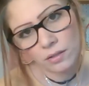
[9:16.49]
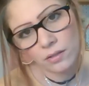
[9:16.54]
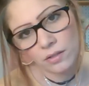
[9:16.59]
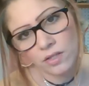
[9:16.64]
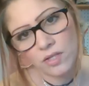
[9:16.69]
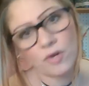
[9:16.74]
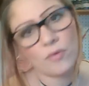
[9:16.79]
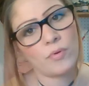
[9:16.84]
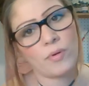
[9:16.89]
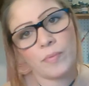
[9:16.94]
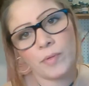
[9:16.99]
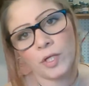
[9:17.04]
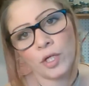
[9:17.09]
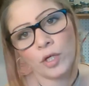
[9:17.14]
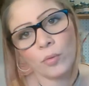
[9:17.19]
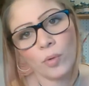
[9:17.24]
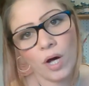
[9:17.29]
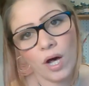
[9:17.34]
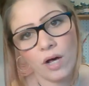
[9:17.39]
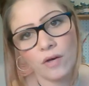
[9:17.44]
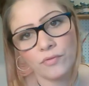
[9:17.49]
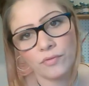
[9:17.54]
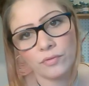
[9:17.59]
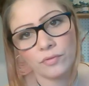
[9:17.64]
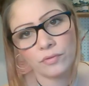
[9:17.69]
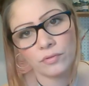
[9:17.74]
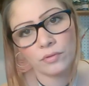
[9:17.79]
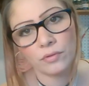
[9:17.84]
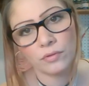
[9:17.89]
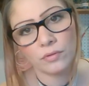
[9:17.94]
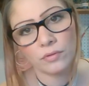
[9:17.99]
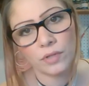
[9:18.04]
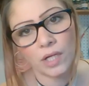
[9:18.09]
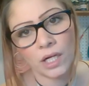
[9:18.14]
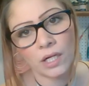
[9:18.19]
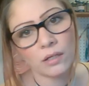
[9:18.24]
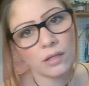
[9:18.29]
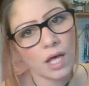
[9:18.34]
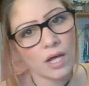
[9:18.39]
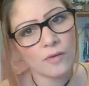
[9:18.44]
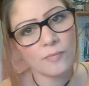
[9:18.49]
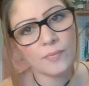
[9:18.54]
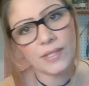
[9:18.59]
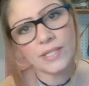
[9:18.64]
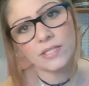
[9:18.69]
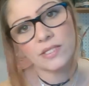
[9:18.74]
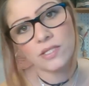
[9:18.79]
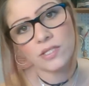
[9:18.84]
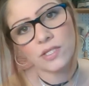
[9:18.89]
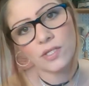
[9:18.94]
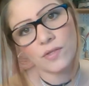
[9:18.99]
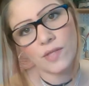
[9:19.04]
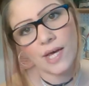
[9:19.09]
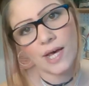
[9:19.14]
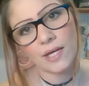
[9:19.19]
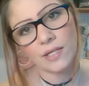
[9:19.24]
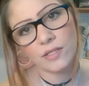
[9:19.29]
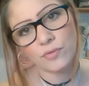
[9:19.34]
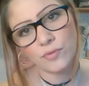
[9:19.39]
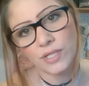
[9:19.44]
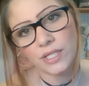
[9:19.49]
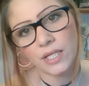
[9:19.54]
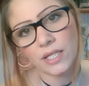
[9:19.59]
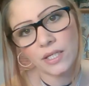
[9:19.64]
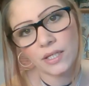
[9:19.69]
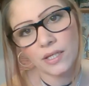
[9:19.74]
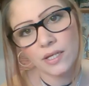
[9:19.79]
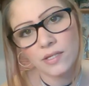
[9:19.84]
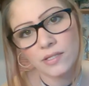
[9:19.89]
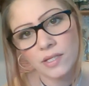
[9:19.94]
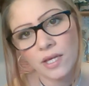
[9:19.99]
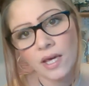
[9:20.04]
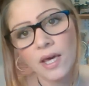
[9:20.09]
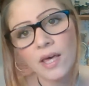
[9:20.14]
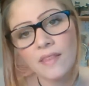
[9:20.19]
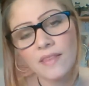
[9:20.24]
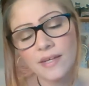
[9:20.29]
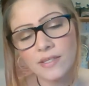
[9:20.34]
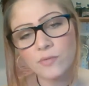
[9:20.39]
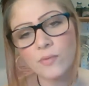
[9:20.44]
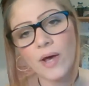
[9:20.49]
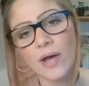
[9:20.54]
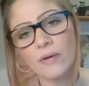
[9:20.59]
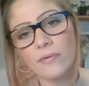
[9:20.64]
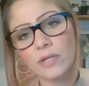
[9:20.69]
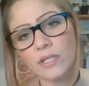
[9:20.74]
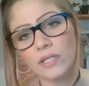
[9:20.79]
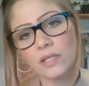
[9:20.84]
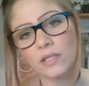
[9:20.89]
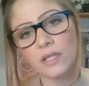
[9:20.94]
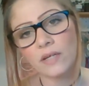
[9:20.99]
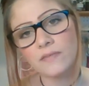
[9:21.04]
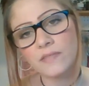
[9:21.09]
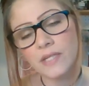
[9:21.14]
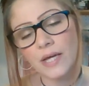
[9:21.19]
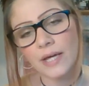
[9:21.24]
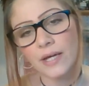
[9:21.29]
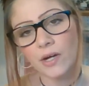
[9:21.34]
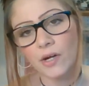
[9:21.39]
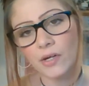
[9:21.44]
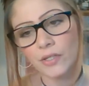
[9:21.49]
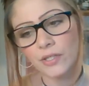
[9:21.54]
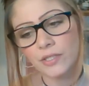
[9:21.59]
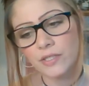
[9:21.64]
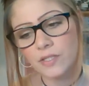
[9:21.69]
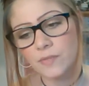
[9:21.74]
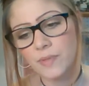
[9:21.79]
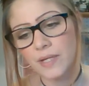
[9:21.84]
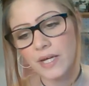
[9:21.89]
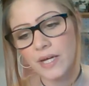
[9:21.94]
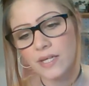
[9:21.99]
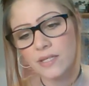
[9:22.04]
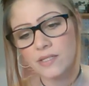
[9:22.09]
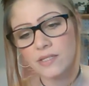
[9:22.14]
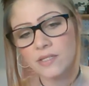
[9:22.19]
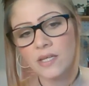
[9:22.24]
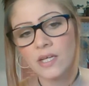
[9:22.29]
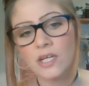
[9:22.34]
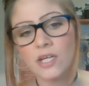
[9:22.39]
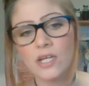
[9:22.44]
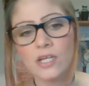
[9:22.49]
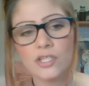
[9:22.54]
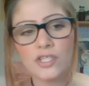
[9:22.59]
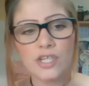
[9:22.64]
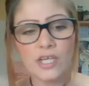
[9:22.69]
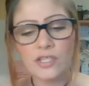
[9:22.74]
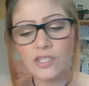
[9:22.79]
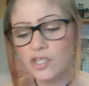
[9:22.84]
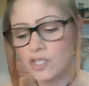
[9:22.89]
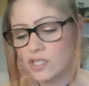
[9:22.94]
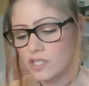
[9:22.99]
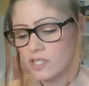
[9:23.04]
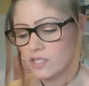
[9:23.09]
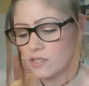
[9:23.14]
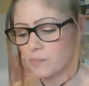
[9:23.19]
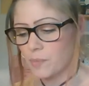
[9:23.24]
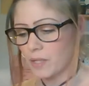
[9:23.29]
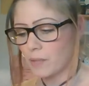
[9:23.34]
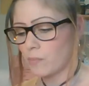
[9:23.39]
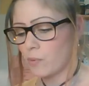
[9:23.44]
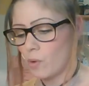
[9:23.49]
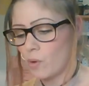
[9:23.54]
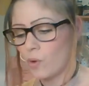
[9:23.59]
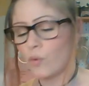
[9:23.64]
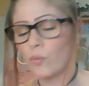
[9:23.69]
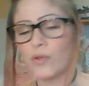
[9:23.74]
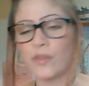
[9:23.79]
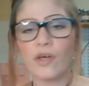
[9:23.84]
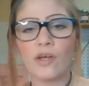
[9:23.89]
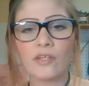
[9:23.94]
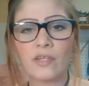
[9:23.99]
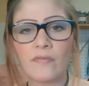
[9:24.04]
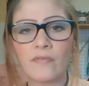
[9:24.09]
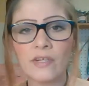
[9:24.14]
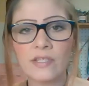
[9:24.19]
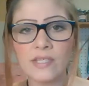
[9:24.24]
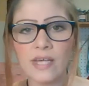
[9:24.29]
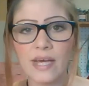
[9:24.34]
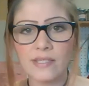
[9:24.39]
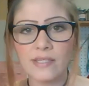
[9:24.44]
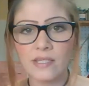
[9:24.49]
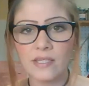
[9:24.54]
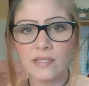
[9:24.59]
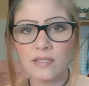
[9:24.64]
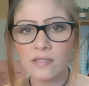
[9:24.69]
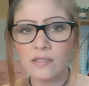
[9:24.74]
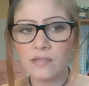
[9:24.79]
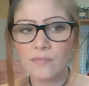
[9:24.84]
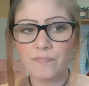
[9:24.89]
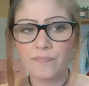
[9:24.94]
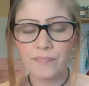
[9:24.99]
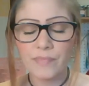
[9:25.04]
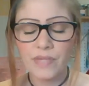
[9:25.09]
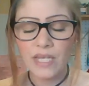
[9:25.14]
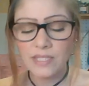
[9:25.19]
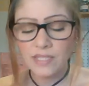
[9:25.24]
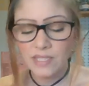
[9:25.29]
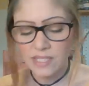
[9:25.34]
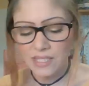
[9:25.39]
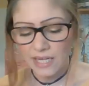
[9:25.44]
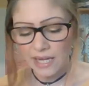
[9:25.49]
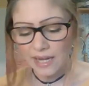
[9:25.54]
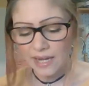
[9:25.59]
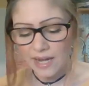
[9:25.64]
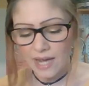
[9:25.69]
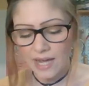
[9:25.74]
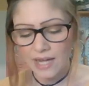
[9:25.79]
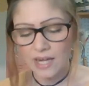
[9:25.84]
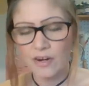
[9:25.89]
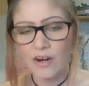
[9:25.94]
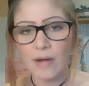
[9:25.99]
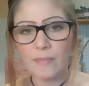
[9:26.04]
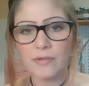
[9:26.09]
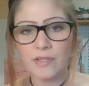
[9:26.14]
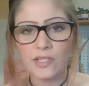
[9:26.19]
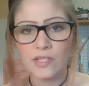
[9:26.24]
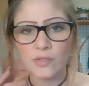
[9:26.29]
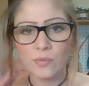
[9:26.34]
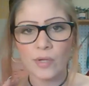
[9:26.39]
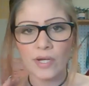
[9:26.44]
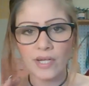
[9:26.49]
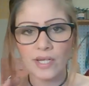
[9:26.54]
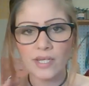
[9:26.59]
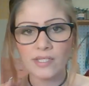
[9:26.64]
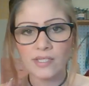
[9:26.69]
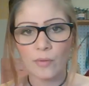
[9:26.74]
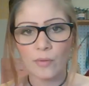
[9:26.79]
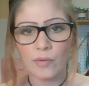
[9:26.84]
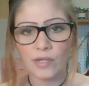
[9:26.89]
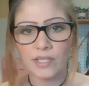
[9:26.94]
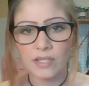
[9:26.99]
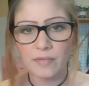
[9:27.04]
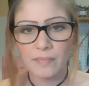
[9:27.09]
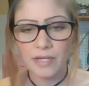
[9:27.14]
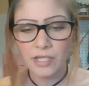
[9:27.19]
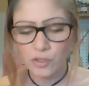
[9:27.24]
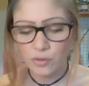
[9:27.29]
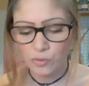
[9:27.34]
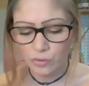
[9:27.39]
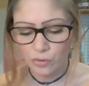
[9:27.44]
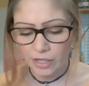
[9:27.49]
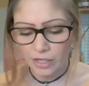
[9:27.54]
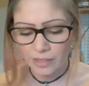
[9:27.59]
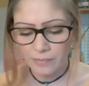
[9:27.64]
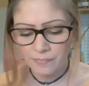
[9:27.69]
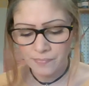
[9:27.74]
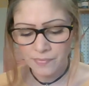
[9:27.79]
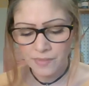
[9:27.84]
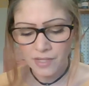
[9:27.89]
They're ripping you off. And a lot of places do that. It's ridiculous. That's why I really love Sky Gardens, because she has just this big bowl with all different sizes. And today I grabbed this one because I wanted to make jewelry.